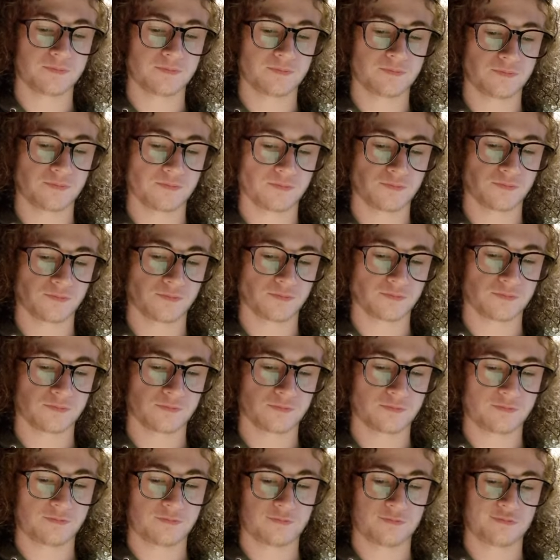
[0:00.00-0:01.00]

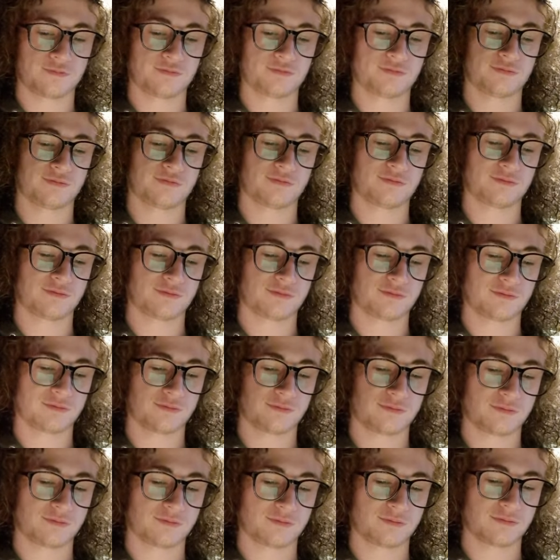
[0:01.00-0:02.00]

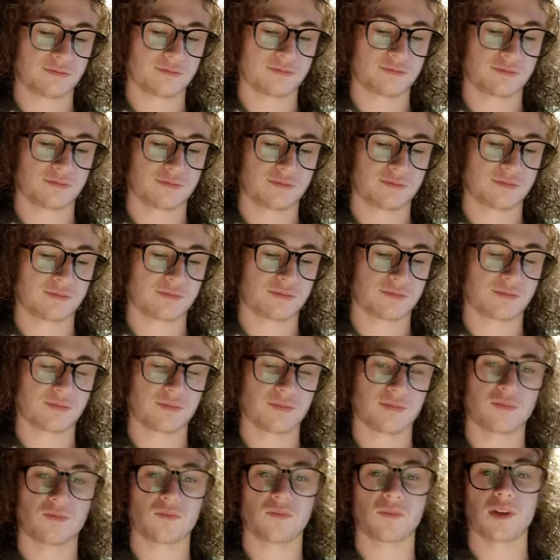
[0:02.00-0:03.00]

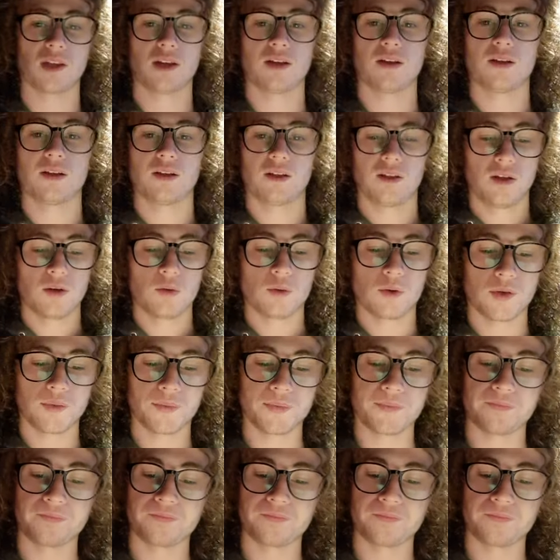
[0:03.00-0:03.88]
Nobody speaks.